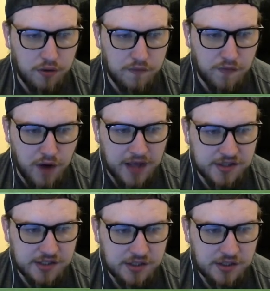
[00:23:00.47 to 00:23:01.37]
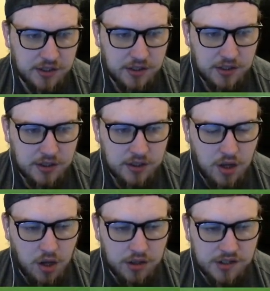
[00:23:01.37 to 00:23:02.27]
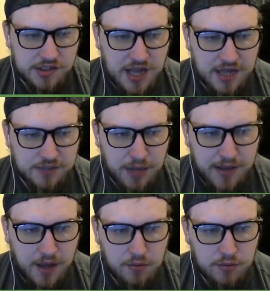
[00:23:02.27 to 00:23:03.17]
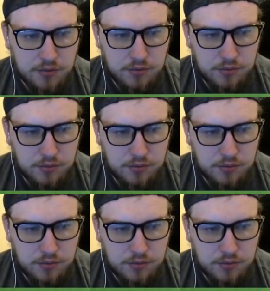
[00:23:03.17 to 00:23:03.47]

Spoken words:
threats. Oh, this is nice play, though.